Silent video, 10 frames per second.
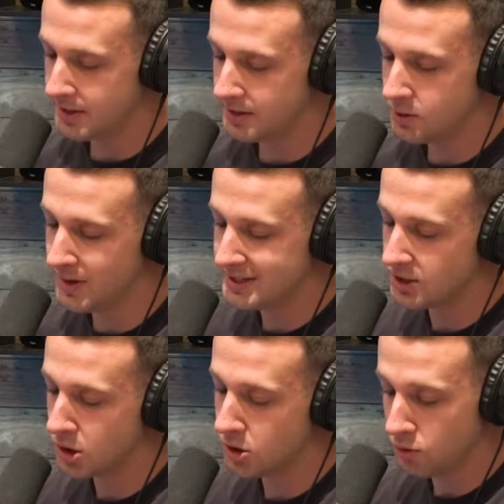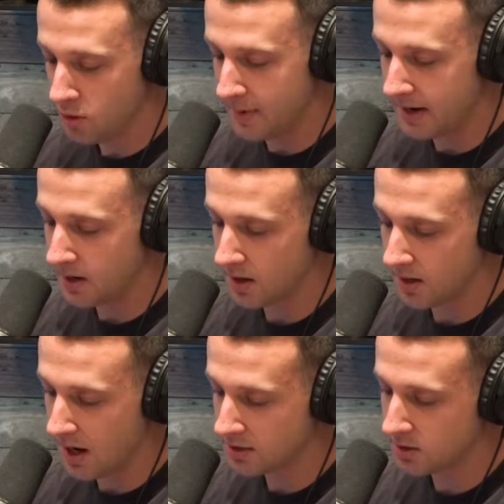it to his crewmate,
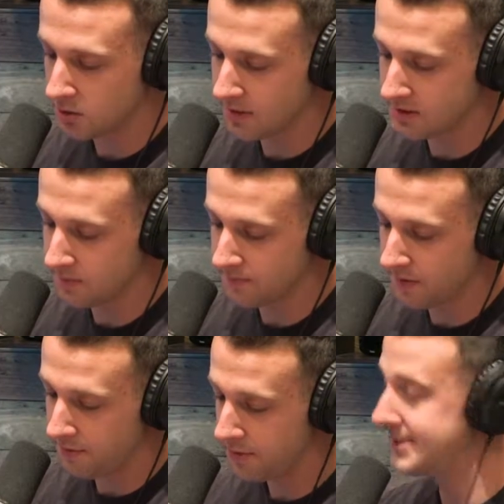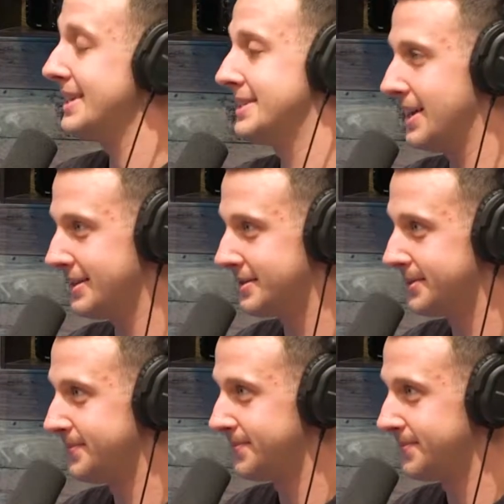Gus Grissom, for a taste test.